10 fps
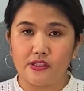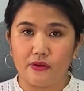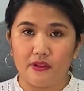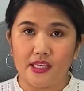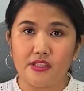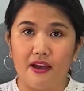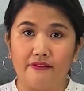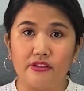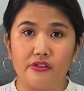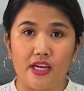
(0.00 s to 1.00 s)
So this you
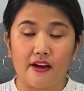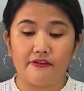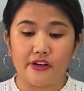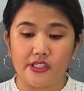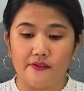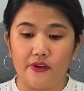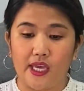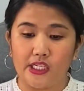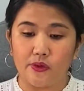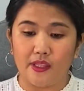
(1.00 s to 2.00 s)
have to check first if you
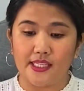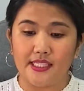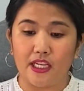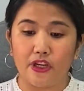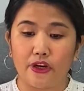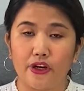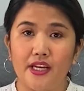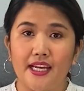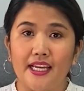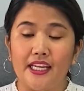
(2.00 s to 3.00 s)
can do this in
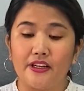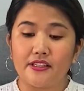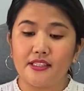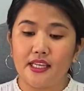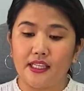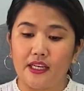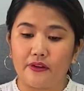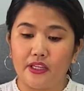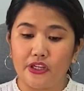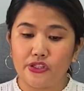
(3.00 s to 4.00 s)
your city
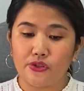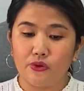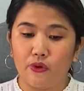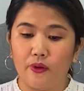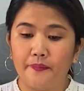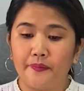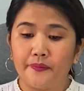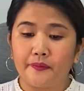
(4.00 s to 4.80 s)
or in your school.